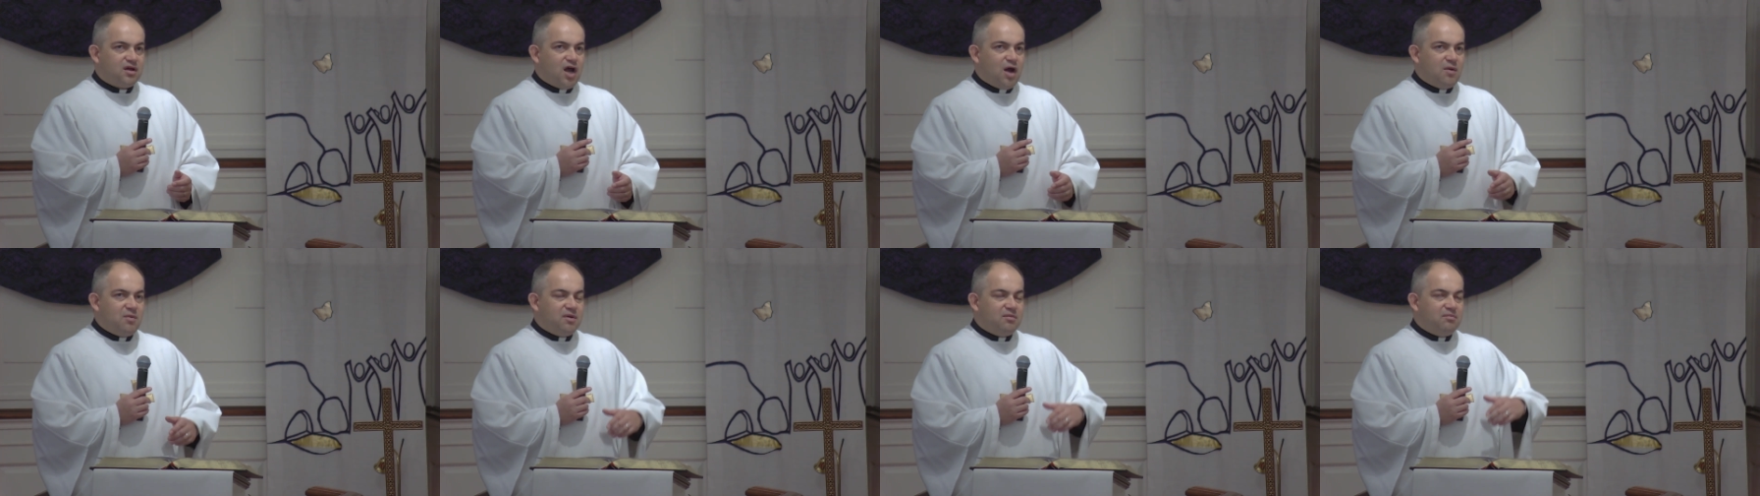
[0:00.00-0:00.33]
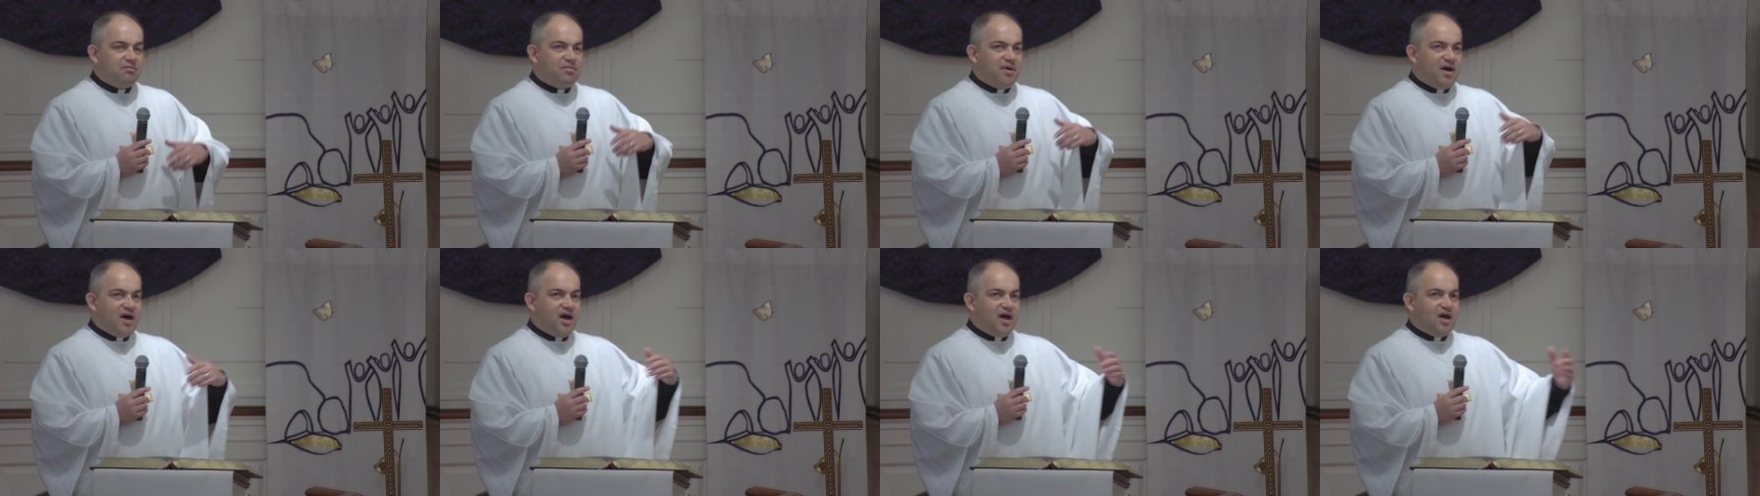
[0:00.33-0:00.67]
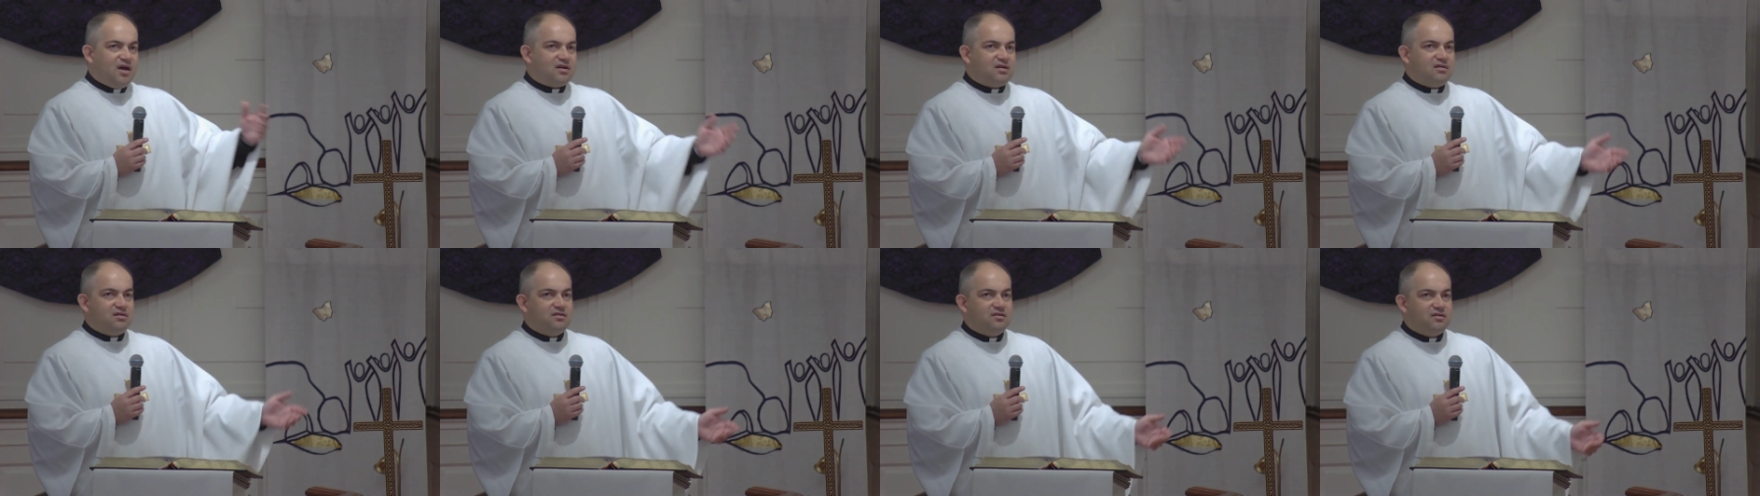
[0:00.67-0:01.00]
coming
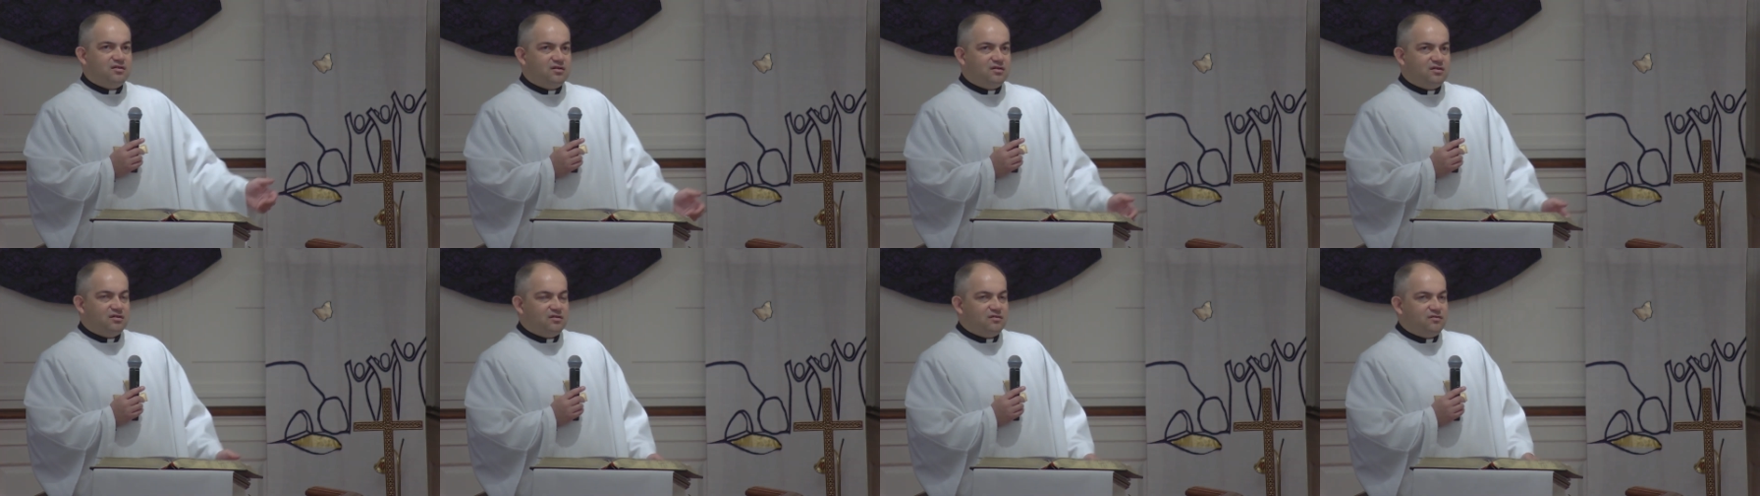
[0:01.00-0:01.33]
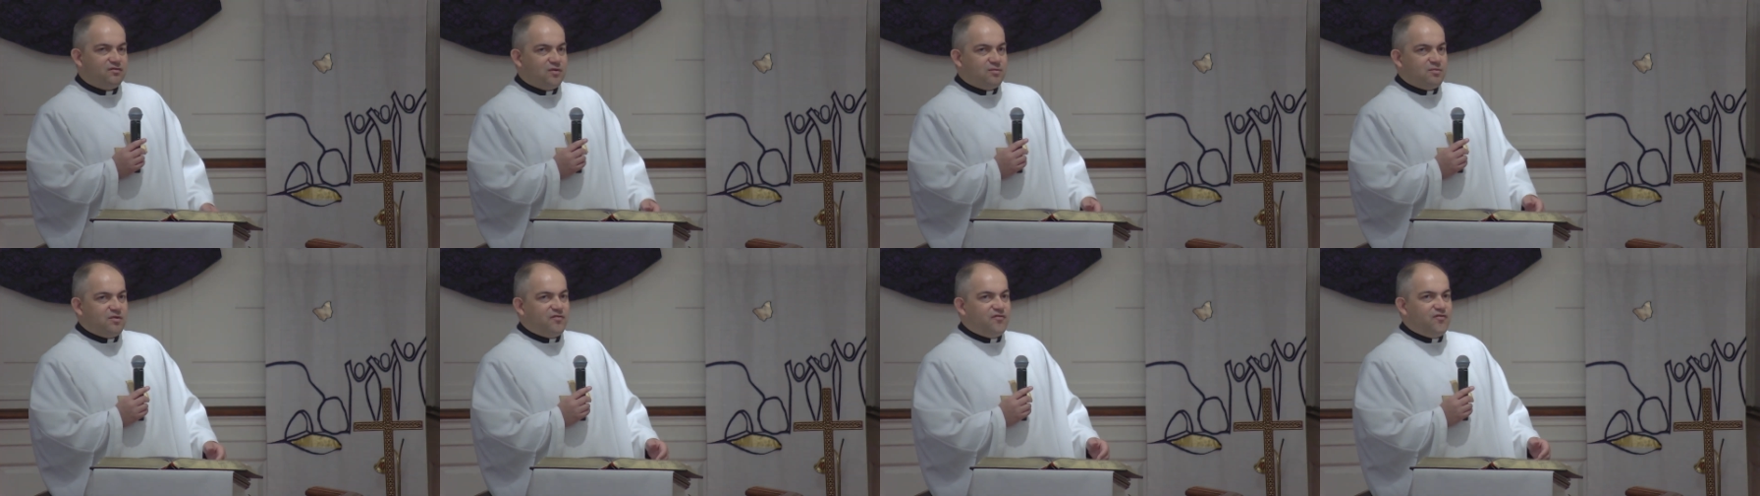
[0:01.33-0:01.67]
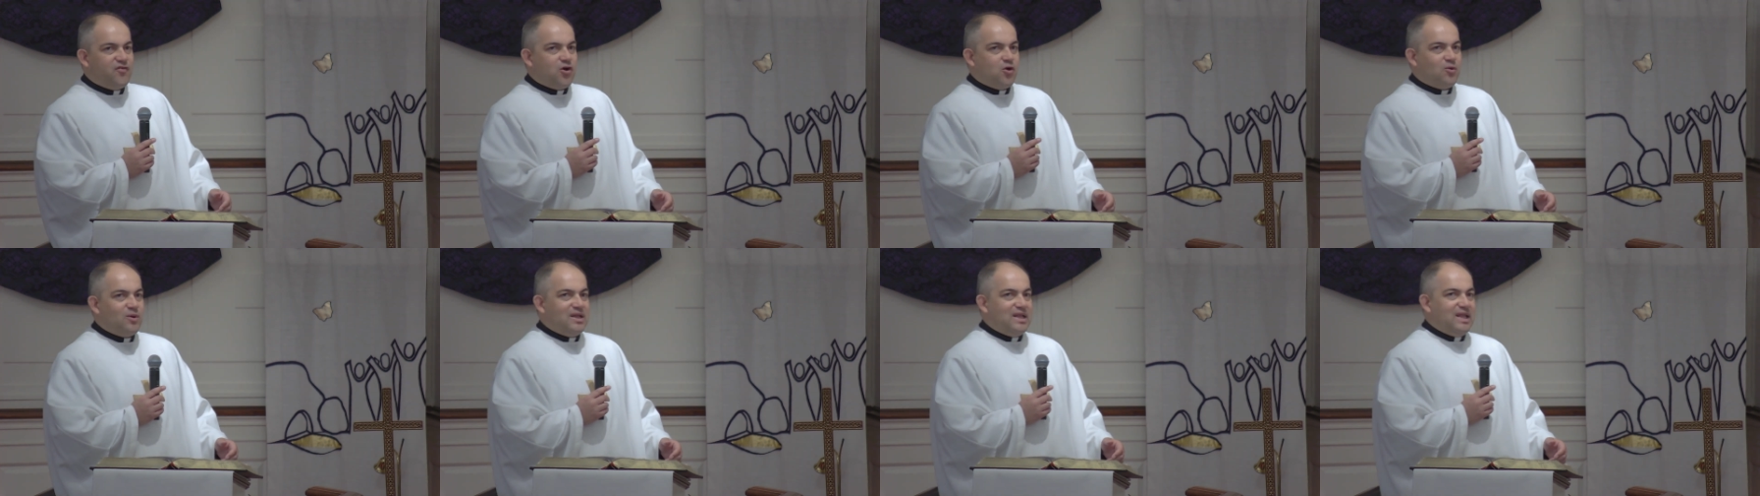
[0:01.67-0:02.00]
back from a
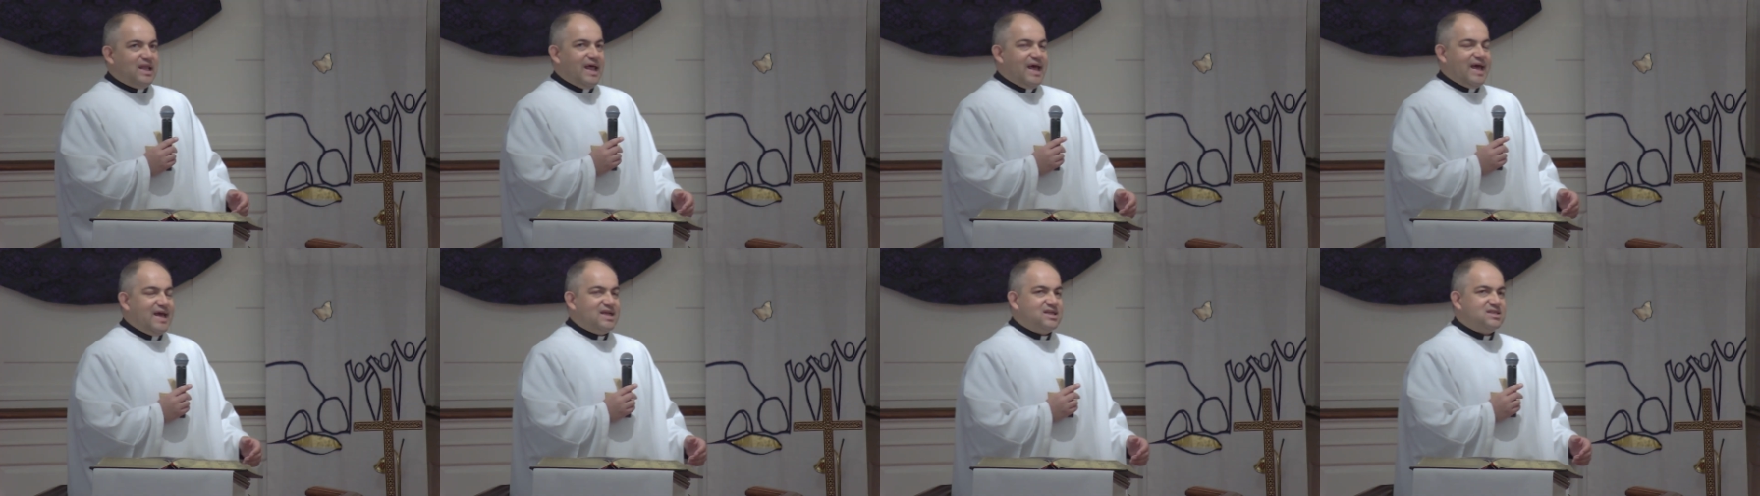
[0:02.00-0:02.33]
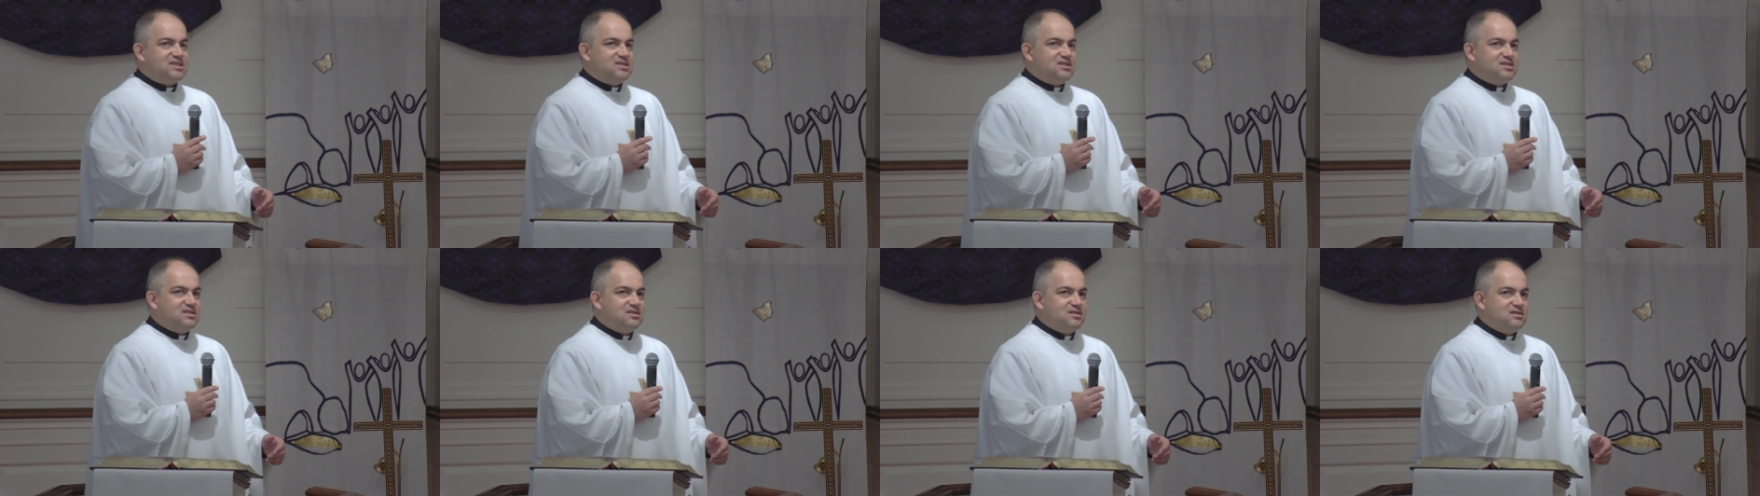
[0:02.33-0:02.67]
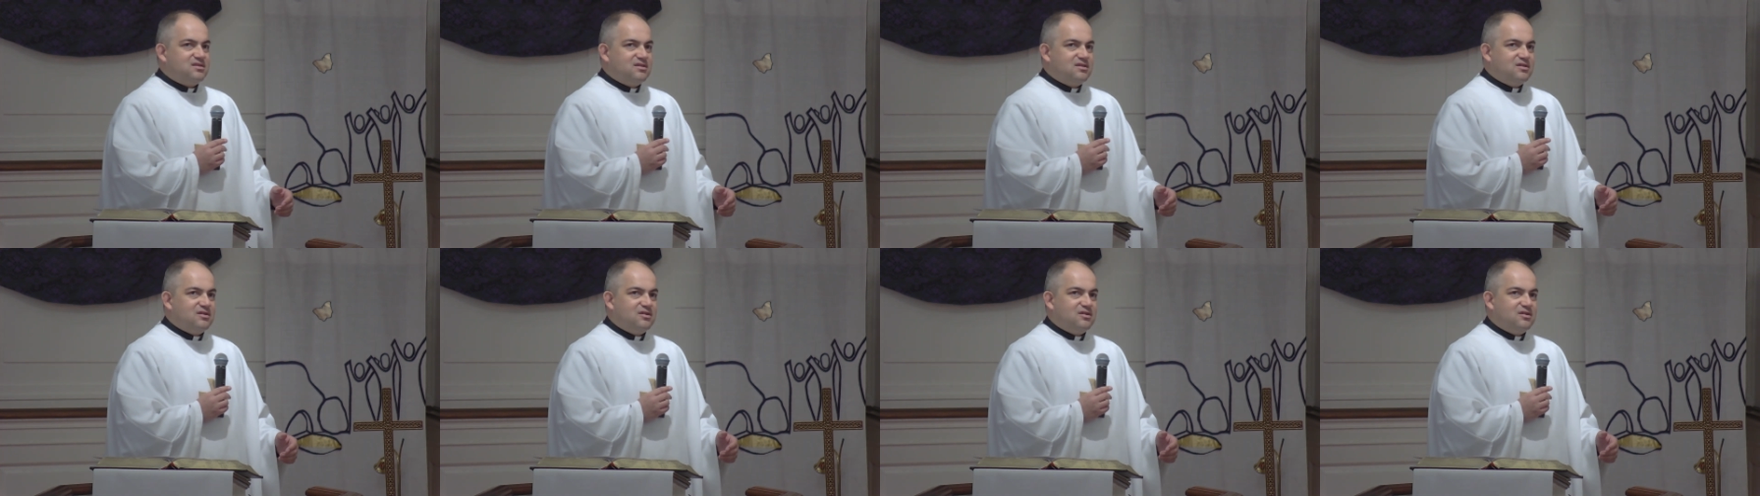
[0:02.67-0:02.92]
foreign land